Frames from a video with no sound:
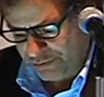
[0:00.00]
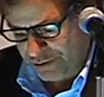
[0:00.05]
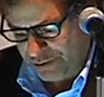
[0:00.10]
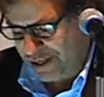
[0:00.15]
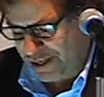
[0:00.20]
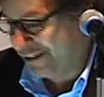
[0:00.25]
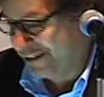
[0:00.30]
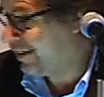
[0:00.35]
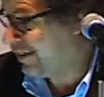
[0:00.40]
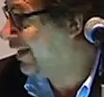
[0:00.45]

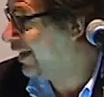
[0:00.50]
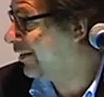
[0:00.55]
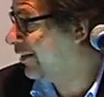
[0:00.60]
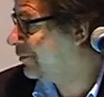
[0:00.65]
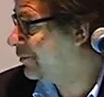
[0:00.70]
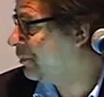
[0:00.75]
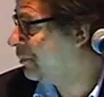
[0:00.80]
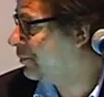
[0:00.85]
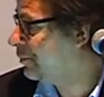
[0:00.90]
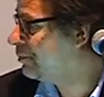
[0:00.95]
I
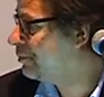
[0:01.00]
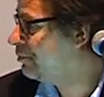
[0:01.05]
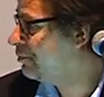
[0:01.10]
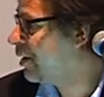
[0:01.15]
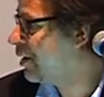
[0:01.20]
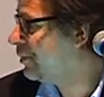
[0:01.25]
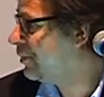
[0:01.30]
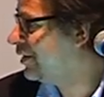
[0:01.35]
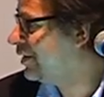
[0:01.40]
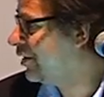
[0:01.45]
think, but
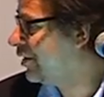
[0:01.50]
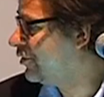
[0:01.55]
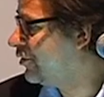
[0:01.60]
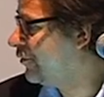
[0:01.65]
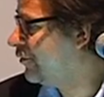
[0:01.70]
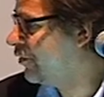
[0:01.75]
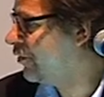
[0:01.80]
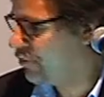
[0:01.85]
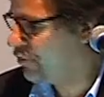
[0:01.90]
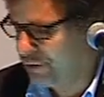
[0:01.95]
probably not
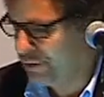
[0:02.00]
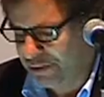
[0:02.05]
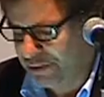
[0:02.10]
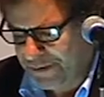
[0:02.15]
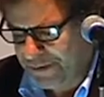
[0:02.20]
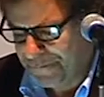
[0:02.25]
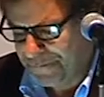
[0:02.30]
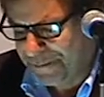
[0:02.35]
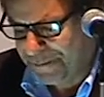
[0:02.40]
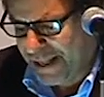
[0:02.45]

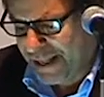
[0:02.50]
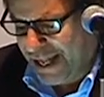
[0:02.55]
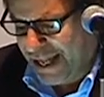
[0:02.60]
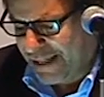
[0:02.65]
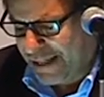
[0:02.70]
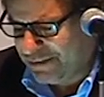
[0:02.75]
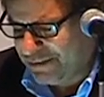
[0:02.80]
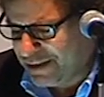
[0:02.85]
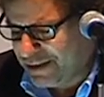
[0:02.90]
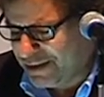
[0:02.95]
sufficiently.
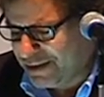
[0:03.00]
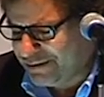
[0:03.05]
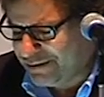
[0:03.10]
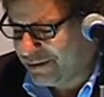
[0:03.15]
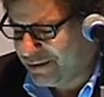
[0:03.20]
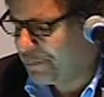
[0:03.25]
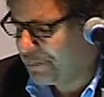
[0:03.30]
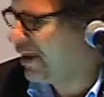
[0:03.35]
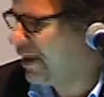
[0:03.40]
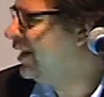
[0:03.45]
And then I did
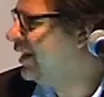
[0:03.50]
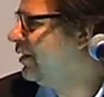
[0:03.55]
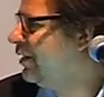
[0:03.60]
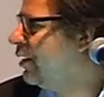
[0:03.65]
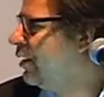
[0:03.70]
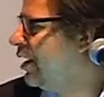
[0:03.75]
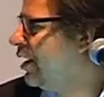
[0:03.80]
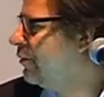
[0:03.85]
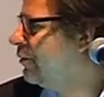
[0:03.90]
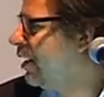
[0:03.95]
a painting,
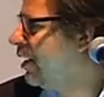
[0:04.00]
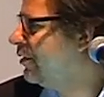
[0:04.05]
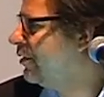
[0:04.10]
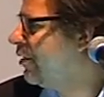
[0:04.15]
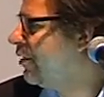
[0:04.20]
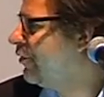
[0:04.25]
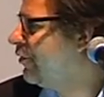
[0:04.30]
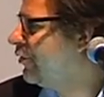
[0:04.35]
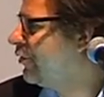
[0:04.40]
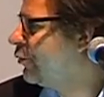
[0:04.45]
I
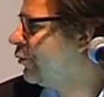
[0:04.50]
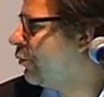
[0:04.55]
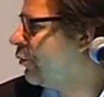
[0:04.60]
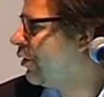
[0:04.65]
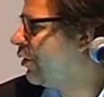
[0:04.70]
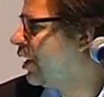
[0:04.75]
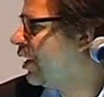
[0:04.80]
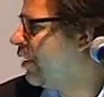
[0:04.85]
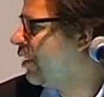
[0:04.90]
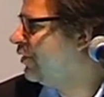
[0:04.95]
love this
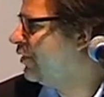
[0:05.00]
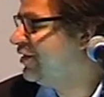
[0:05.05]
work, of a